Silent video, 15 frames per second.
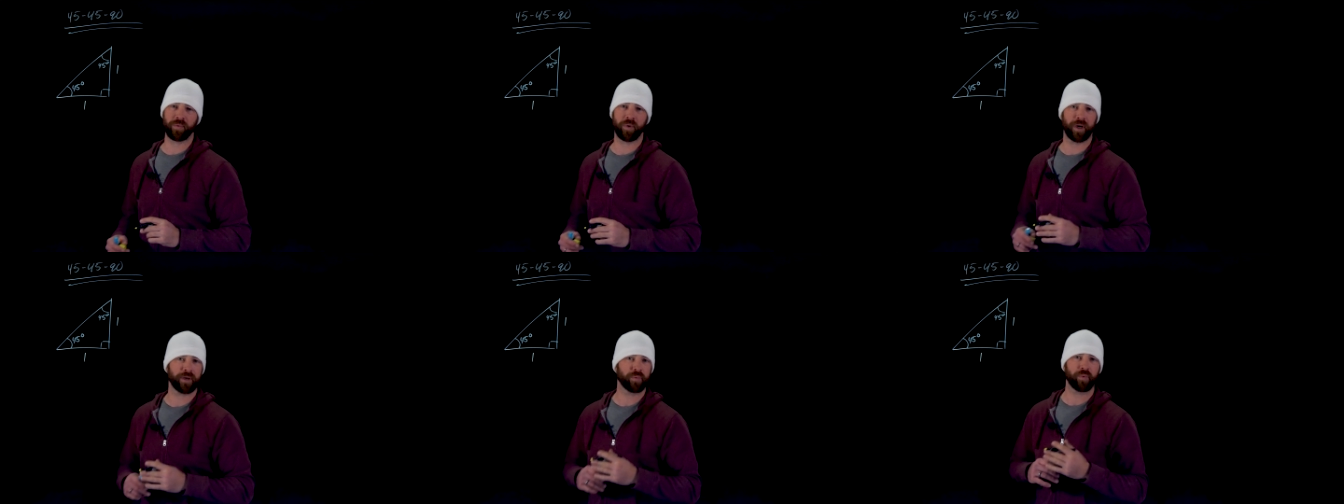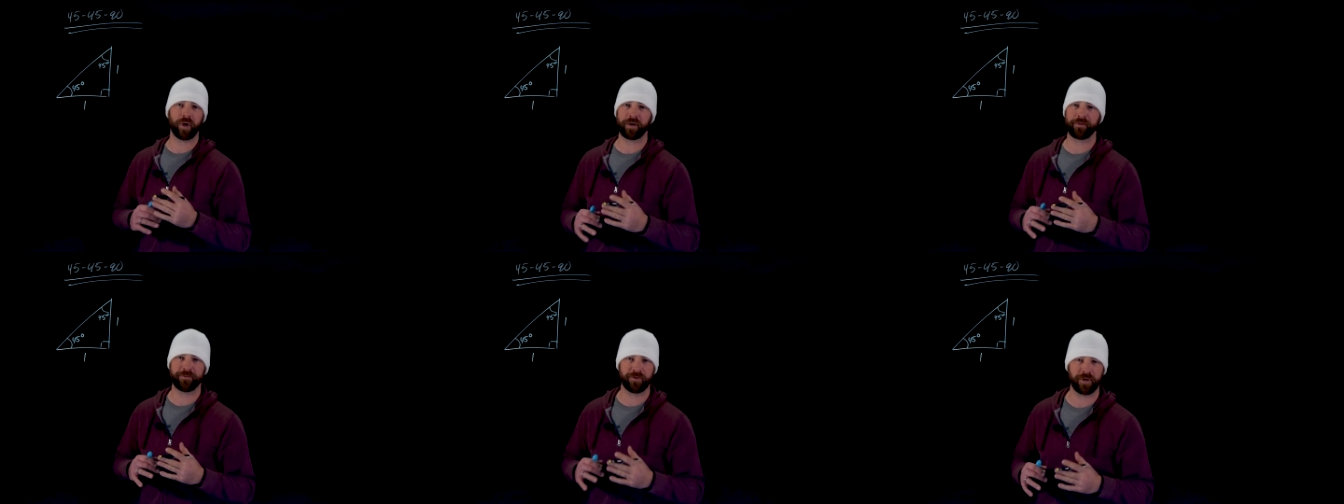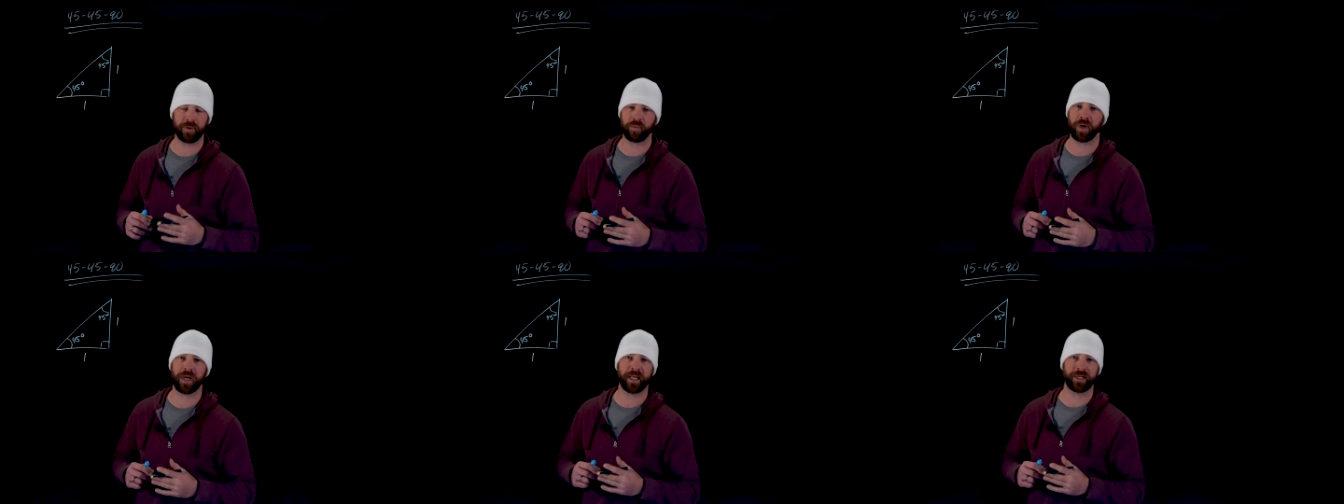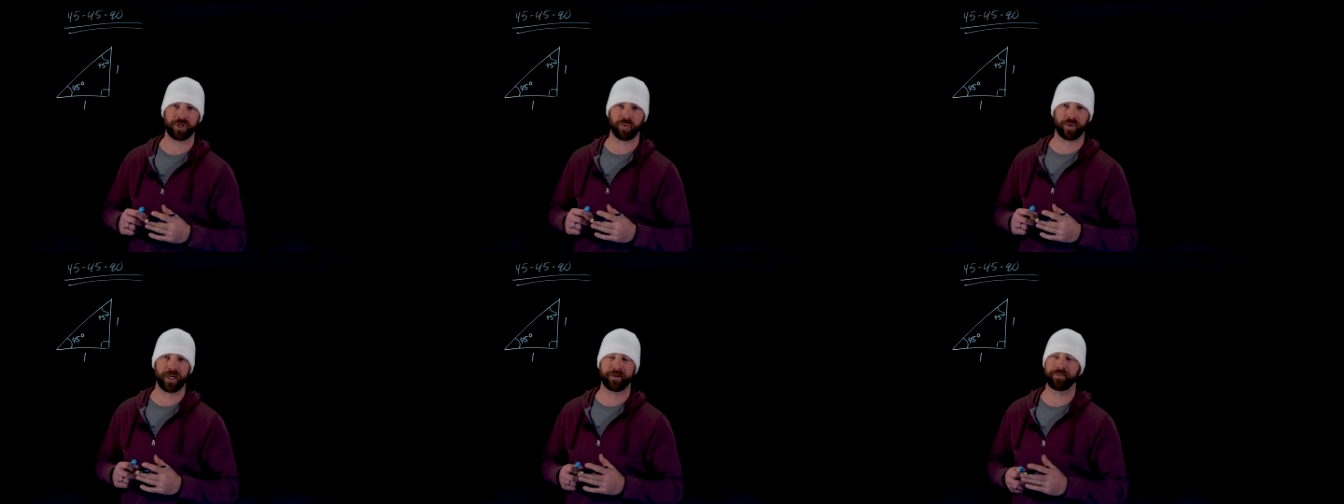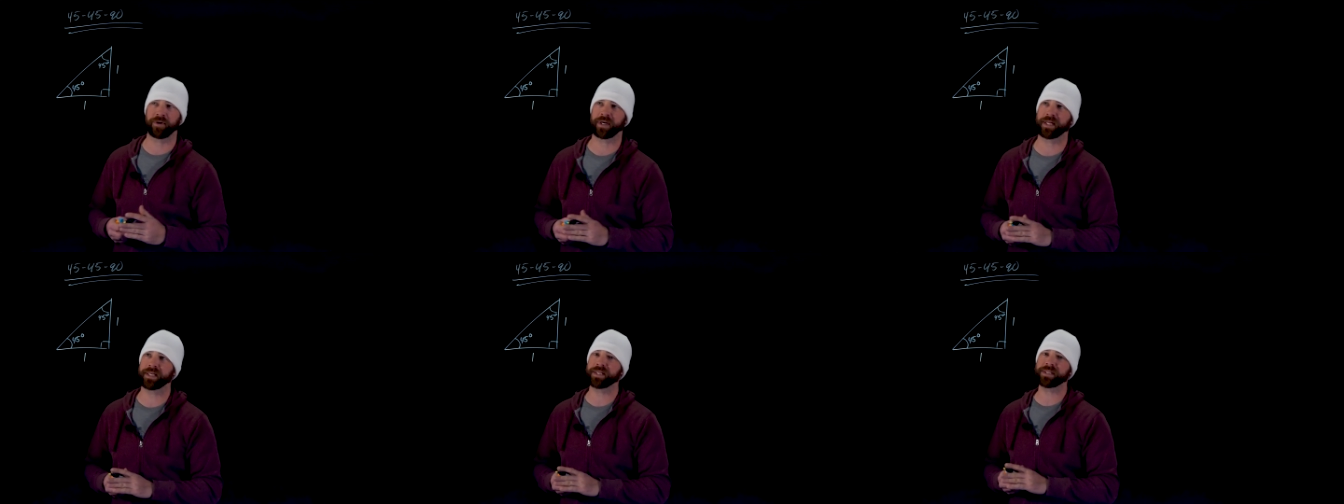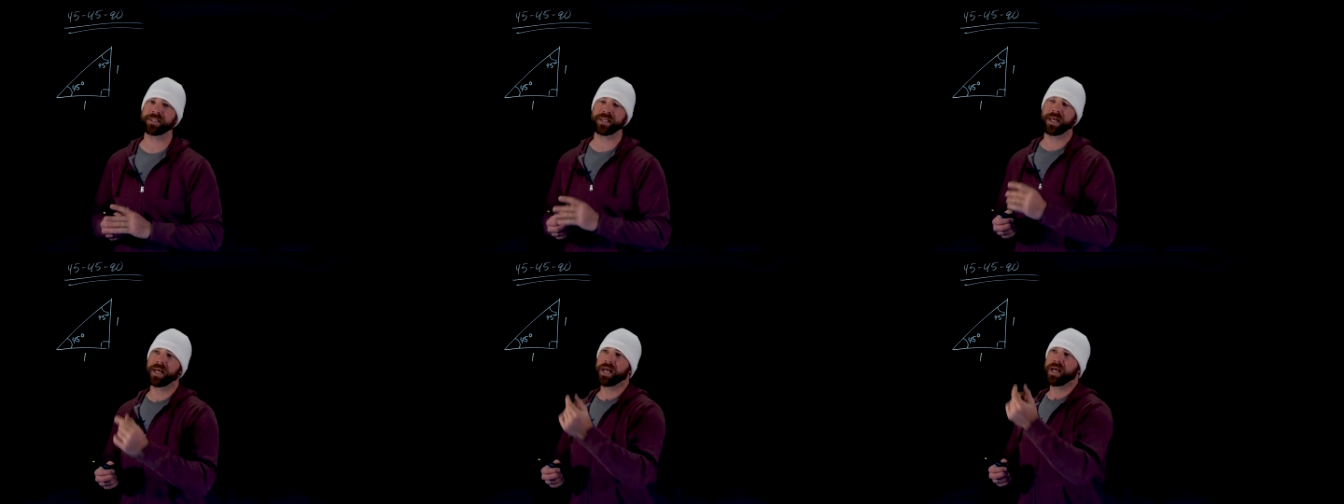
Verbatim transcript: one, one foot, one inch, whatever it is,